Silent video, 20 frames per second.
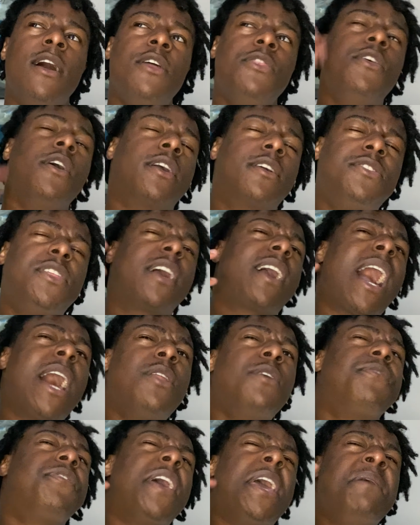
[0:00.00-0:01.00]
the
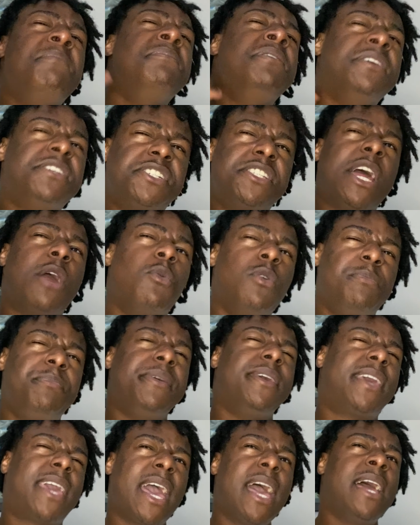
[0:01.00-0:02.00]
kind of image they would
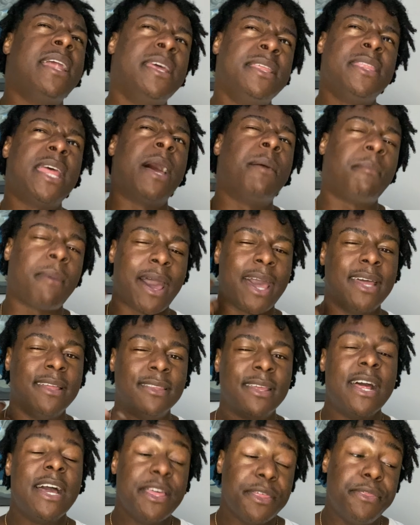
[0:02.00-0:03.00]
be getting in their mind.